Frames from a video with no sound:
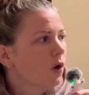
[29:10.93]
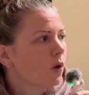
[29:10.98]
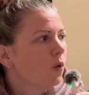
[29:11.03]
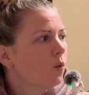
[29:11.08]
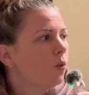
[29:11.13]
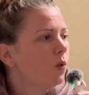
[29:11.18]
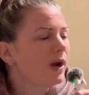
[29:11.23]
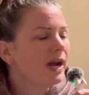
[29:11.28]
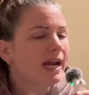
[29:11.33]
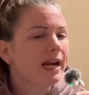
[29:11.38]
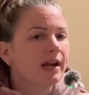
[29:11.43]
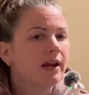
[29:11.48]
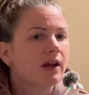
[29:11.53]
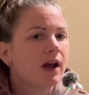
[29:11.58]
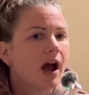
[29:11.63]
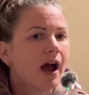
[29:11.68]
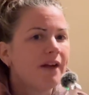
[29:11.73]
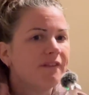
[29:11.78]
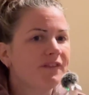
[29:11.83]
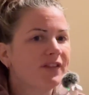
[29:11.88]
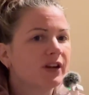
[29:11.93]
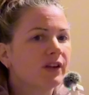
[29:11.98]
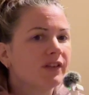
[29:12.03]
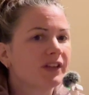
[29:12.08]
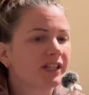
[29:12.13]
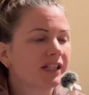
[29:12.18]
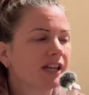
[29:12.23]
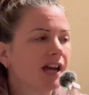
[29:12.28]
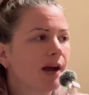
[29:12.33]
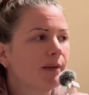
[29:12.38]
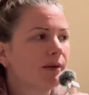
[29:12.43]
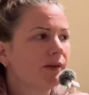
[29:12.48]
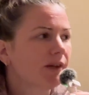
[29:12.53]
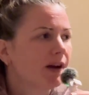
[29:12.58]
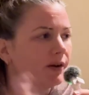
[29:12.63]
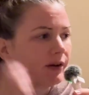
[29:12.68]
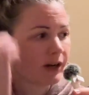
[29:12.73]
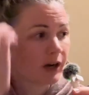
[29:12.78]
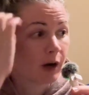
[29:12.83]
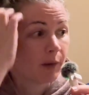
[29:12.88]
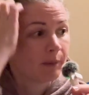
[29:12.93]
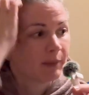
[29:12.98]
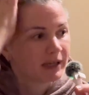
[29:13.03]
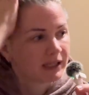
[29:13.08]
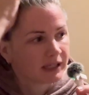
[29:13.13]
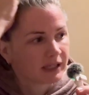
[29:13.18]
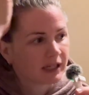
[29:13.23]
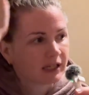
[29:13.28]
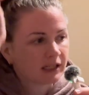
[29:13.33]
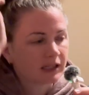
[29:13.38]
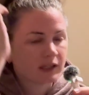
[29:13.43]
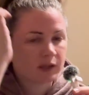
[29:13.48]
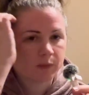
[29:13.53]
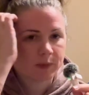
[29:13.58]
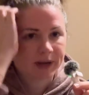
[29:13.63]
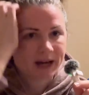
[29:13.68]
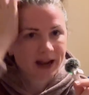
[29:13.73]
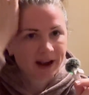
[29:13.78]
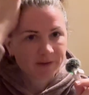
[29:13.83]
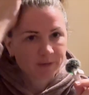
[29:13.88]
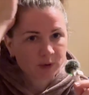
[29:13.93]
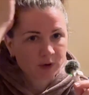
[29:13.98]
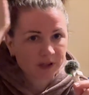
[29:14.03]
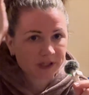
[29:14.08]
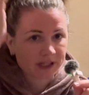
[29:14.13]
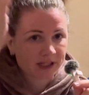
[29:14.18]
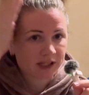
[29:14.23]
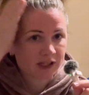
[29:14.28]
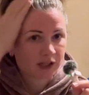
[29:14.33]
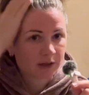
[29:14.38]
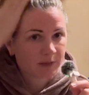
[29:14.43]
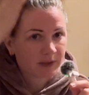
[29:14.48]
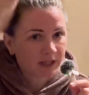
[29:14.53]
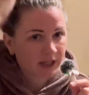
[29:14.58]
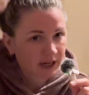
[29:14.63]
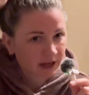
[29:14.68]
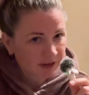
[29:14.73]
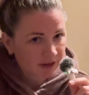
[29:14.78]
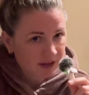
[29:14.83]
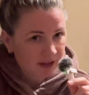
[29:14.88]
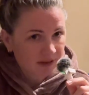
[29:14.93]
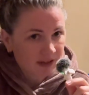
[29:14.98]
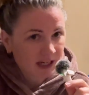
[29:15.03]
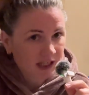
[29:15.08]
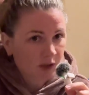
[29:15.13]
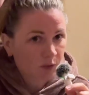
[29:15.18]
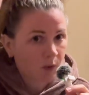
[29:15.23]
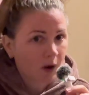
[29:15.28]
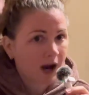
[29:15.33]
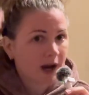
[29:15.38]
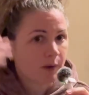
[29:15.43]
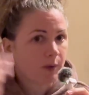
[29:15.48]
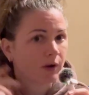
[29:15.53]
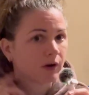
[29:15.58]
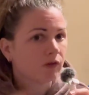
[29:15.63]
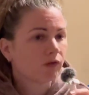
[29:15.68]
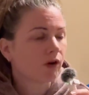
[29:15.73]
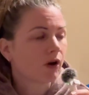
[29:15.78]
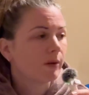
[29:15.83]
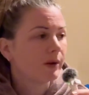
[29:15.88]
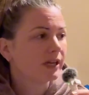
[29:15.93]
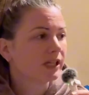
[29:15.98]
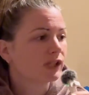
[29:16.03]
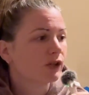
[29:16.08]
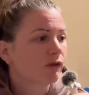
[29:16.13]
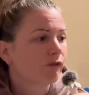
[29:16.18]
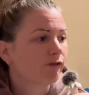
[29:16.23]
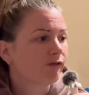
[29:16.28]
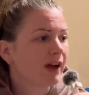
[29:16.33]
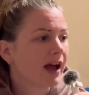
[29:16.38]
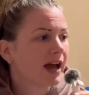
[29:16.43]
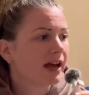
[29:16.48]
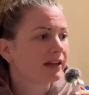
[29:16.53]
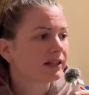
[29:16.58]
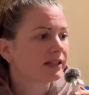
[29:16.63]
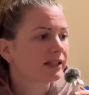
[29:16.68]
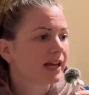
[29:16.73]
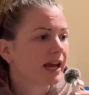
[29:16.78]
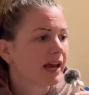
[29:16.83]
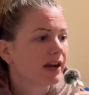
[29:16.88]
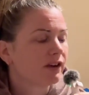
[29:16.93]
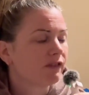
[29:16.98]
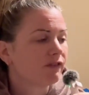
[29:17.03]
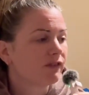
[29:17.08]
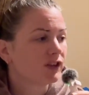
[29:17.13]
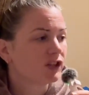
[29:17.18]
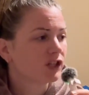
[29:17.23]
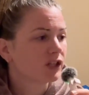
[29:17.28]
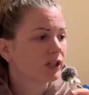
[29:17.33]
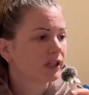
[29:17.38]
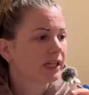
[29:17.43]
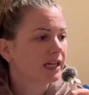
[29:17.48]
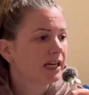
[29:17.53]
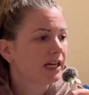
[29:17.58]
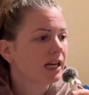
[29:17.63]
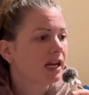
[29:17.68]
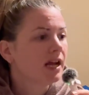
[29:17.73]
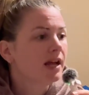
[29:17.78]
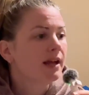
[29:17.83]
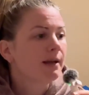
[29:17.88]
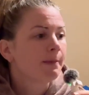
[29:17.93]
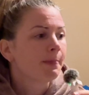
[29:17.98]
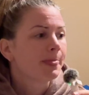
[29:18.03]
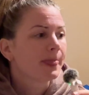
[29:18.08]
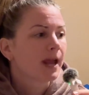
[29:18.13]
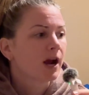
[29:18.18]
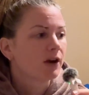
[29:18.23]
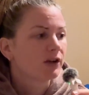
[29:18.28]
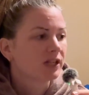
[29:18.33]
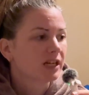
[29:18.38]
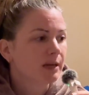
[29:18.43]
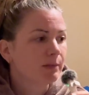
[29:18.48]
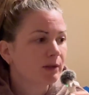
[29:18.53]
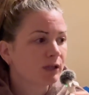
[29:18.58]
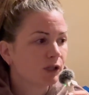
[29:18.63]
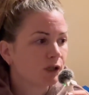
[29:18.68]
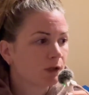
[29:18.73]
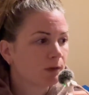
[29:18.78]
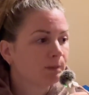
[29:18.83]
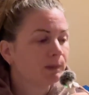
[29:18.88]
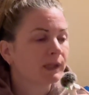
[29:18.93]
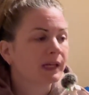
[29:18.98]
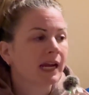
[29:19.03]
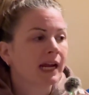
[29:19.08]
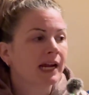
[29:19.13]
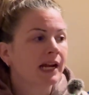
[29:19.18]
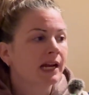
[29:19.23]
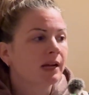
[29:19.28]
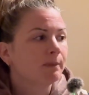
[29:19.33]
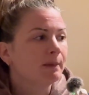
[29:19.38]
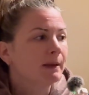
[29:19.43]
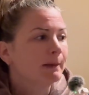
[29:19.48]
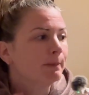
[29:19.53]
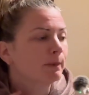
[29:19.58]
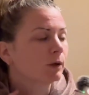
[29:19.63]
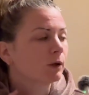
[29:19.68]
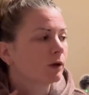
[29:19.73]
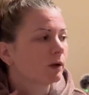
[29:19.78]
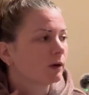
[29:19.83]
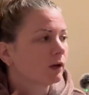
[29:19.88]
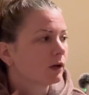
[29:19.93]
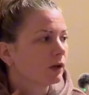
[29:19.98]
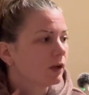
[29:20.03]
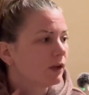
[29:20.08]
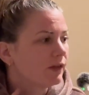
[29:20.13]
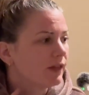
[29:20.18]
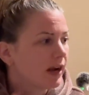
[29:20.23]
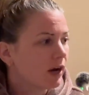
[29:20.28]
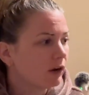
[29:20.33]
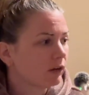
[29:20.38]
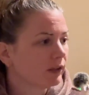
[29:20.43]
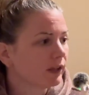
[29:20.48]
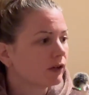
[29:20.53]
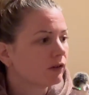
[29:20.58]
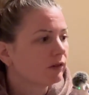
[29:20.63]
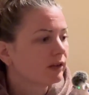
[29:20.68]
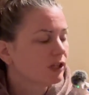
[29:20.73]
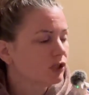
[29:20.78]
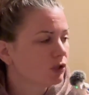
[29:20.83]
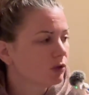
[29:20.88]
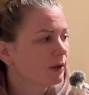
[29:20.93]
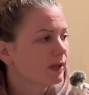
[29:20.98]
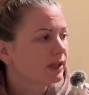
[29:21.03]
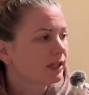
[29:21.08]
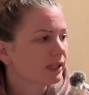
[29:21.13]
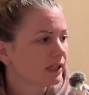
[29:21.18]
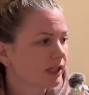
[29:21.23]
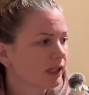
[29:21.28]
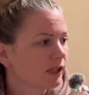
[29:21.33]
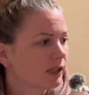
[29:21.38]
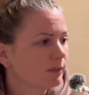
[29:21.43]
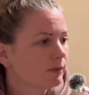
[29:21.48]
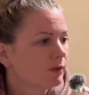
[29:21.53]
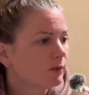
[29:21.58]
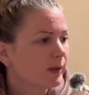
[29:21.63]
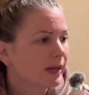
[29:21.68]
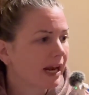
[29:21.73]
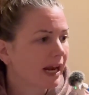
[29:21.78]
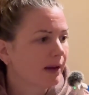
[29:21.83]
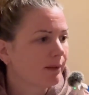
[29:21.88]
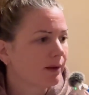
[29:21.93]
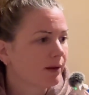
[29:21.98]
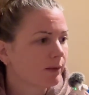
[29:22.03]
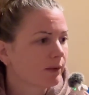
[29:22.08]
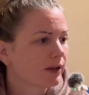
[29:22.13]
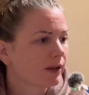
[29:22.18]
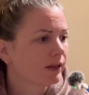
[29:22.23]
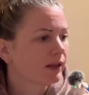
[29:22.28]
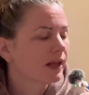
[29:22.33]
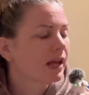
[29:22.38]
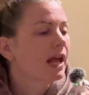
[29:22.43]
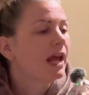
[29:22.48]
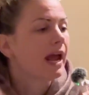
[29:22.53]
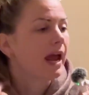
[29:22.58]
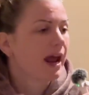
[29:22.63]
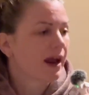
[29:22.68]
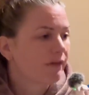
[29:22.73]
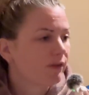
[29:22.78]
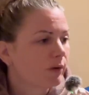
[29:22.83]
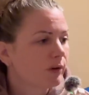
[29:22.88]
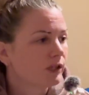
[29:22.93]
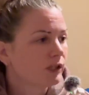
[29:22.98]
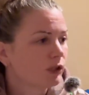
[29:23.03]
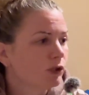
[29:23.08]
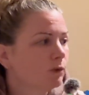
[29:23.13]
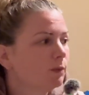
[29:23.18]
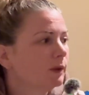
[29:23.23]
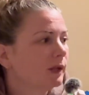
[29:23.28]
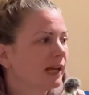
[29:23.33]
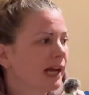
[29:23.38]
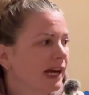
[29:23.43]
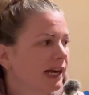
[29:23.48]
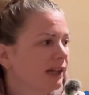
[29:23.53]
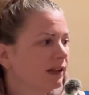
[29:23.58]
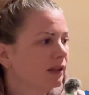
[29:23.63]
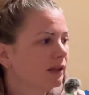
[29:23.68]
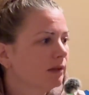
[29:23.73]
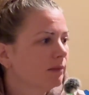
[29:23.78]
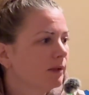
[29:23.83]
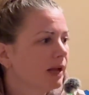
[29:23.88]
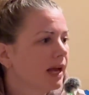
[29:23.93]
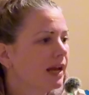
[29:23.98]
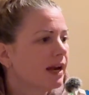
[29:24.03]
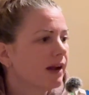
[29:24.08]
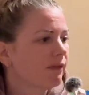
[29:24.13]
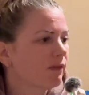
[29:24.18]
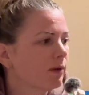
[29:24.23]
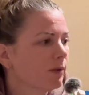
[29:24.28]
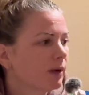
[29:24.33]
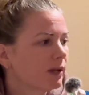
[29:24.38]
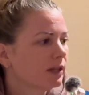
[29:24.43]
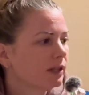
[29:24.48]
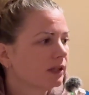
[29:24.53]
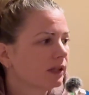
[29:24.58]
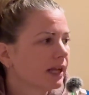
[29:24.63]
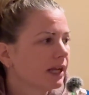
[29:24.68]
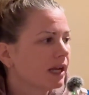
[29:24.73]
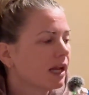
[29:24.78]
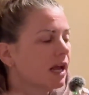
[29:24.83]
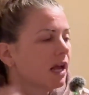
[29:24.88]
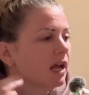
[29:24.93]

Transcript: I feel this time around in our business, we have more systems, and I think that's why we're growing so fast and efficiently. Our team is duplicating. They are literally doing the systems we came in with. Everyone's duplicating them, and everyone, like